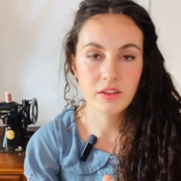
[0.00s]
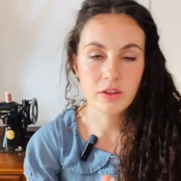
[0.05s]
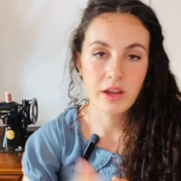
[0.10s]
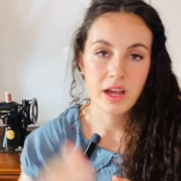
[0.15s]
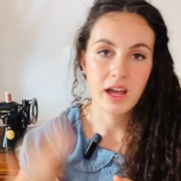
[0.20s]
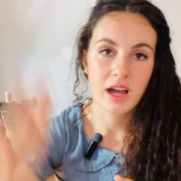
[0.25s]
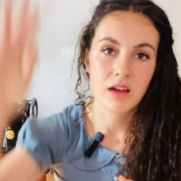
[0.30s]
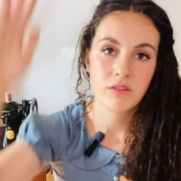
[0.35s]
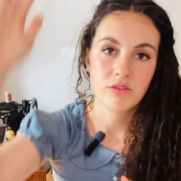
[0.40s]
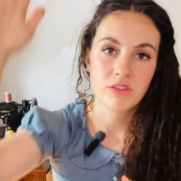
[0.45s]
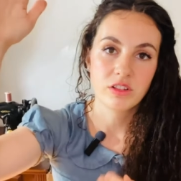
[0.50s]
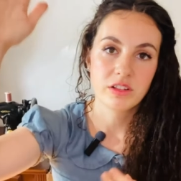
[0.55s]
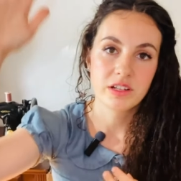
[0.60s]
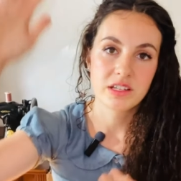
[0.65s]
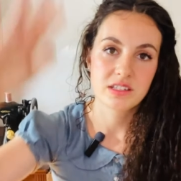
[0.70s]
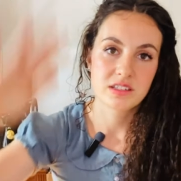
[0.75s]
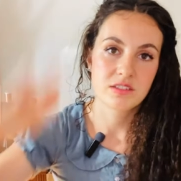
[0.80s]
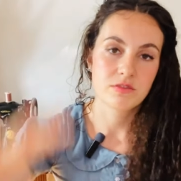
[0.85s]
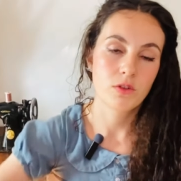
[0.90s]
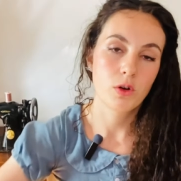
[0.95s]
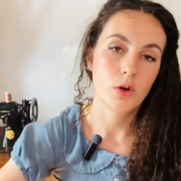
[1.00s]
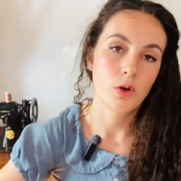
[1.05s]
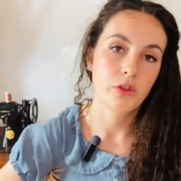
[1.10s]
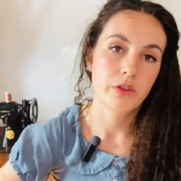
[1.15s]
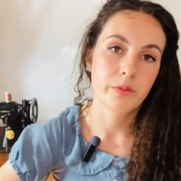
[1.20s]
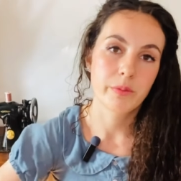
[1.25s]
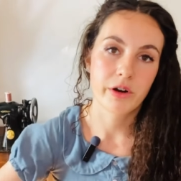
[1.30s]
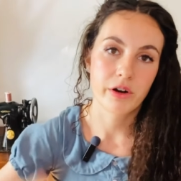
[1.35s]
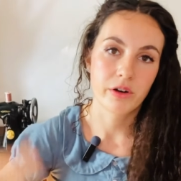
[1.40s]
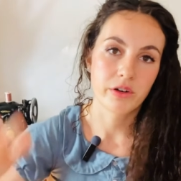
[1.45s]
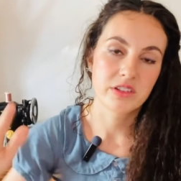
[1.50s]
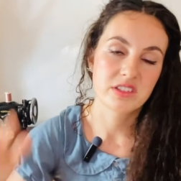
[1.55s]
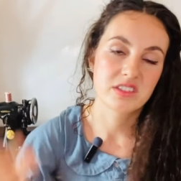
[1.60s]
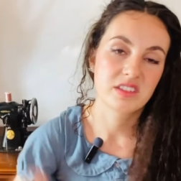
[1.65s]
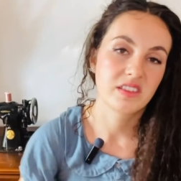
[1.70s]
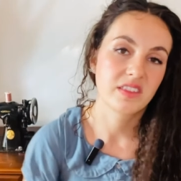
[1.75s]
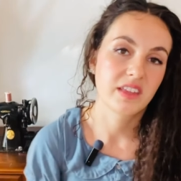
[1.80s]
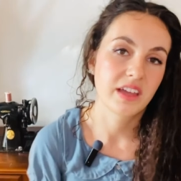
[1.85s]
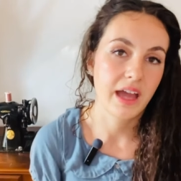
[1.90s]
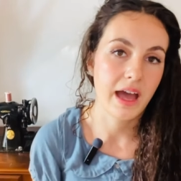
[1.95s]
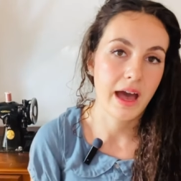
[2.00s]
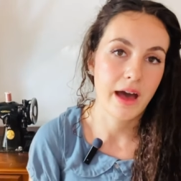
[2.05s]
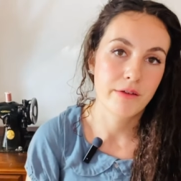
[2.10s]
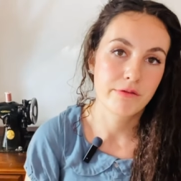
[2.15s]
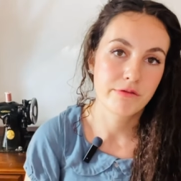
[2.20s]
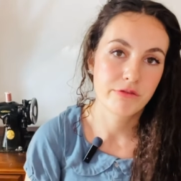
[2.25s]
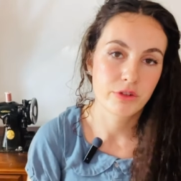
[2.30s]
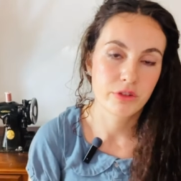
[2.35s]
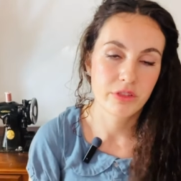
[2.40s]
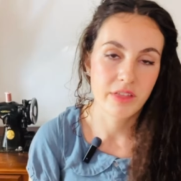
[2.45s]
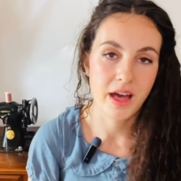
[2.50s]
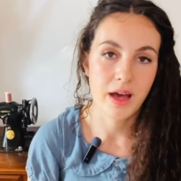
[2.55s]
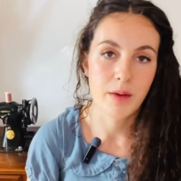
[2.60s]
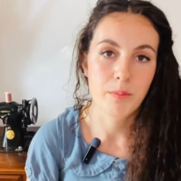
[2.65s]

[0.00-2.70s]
have a list of all the parts that they have for that